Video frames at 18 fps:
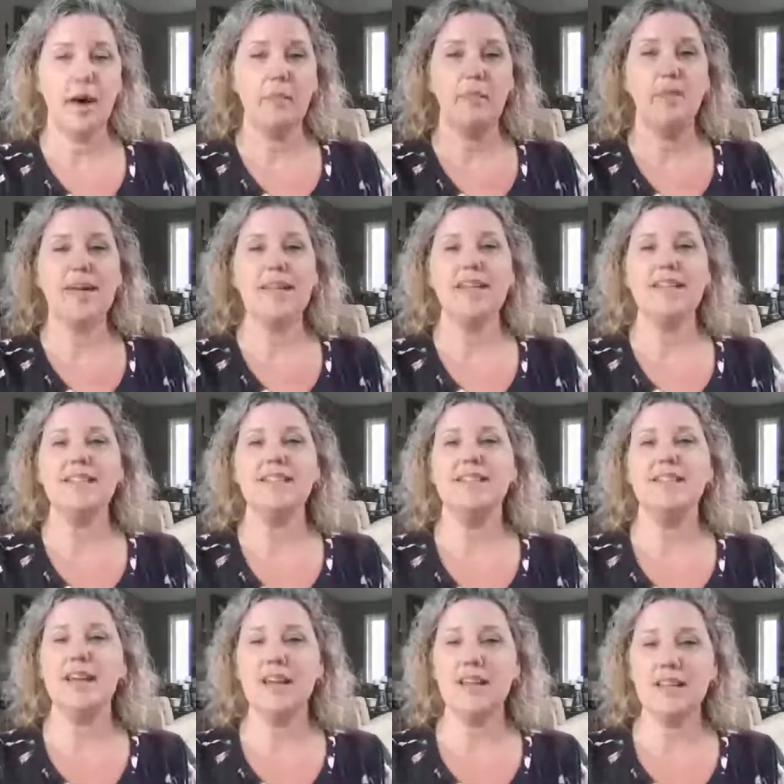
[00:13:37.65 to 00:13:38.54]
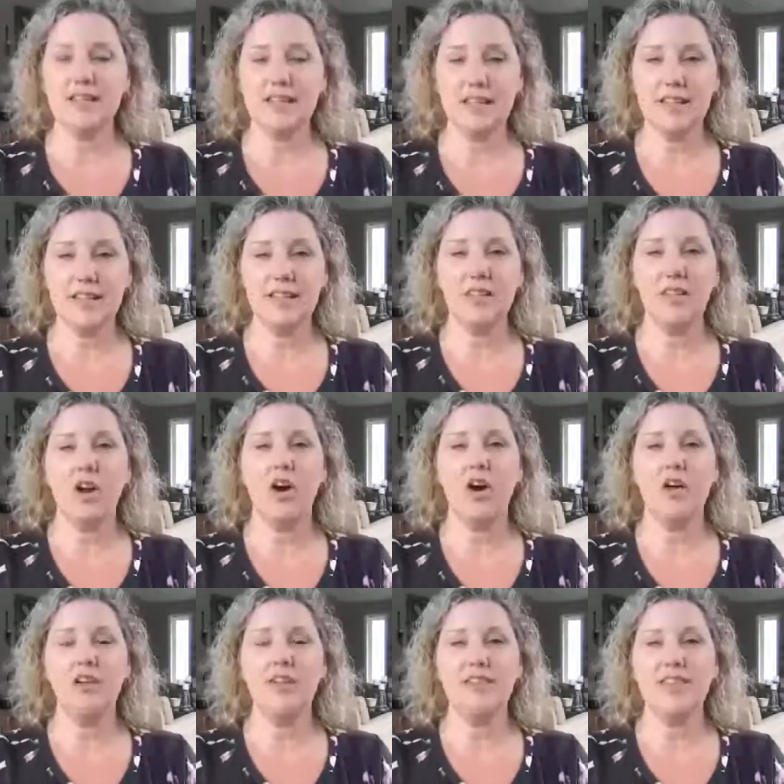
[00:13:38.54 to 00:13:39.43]
but it does kill
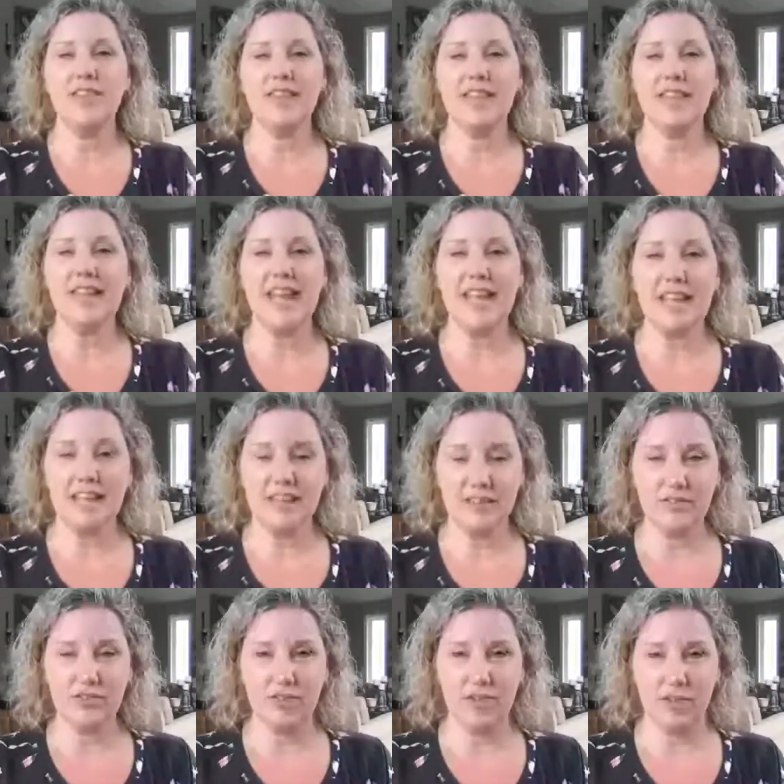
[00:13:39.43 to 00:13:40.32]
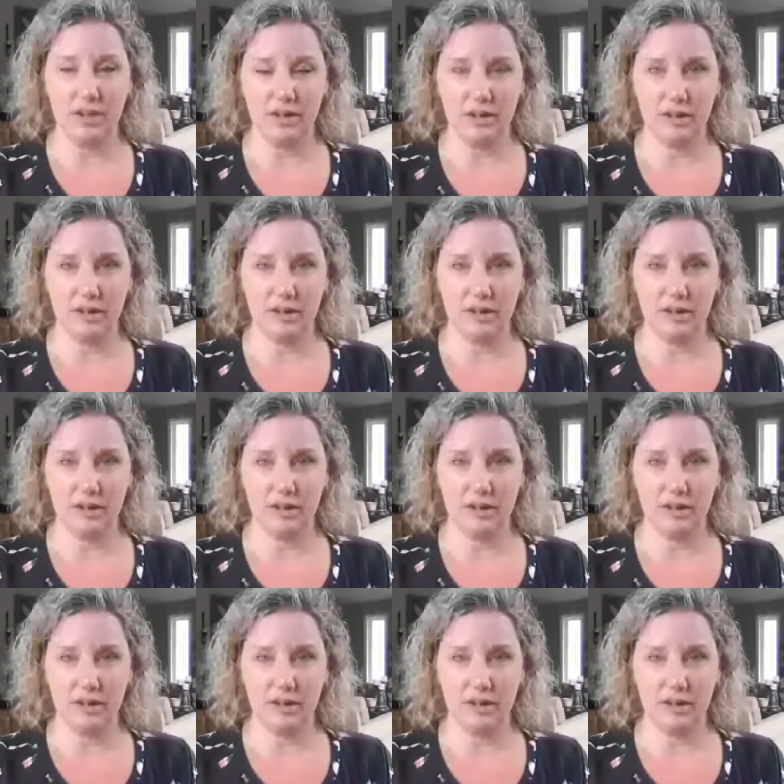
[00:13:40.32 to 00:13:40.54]
all of the negative junk.